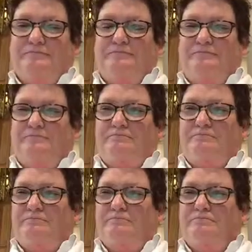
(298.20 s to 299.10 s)

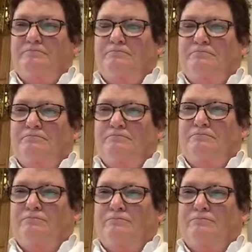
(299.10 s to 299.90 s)
(silence)